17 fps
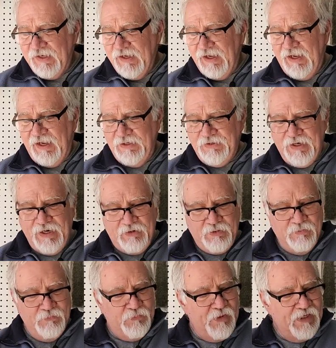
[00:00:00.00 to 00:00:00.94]
I
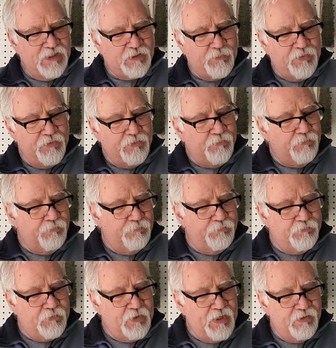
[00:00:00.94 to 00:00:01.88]
checked the frets with
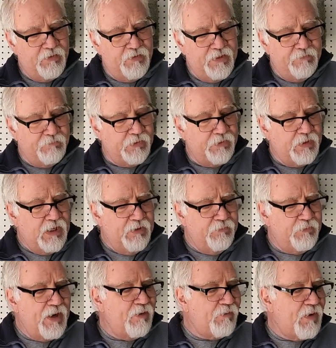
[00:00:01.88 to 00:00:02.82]
a
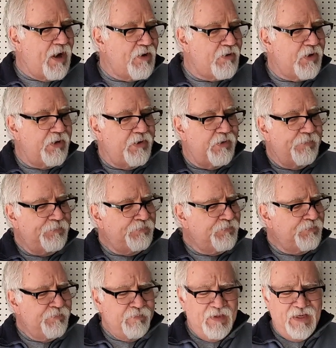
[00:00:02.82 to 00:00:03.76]
fret rocker.
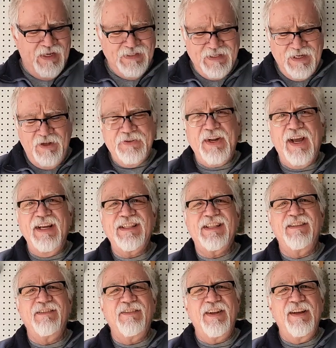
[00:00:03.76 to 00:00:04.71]
It's all nice
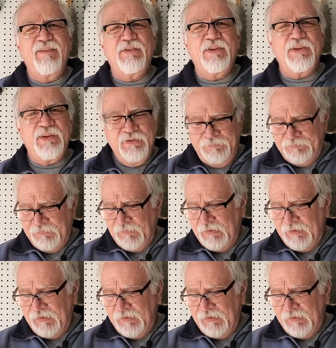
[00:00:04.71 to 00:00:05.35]
and level.